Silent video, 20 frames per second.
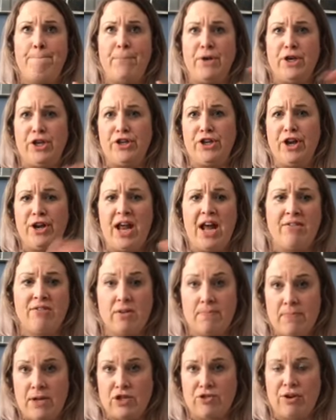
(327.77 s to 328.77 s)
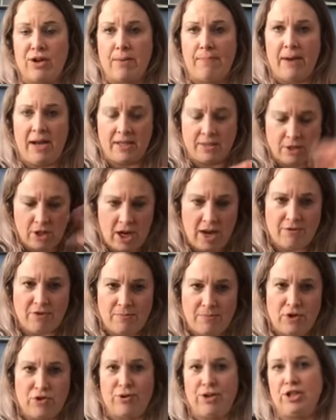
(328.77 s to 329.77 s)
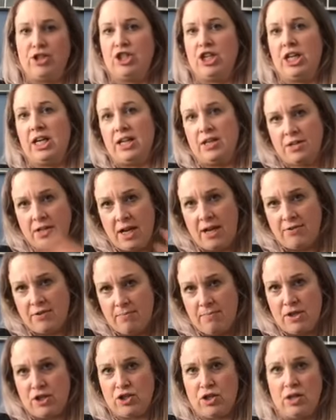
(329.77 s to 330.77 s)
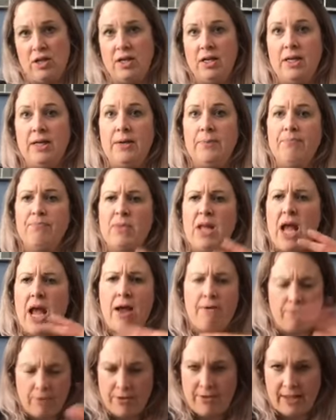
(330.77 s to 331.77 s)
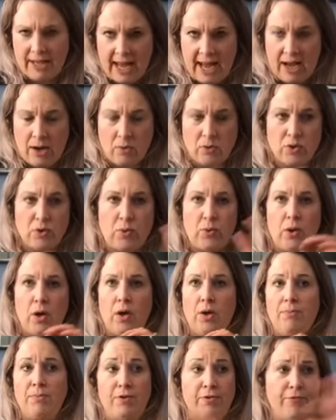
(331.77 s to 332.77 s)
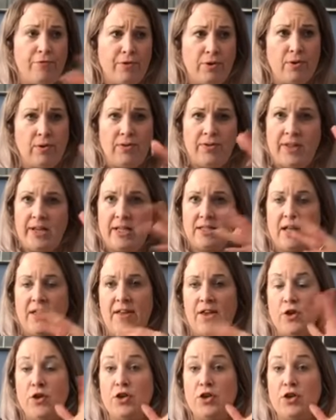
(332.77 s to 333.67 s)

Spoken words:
but you don't have to measure out your pasta, you don't have to measure out your chicken, you don't have to measure everything out, your fruit and things like that.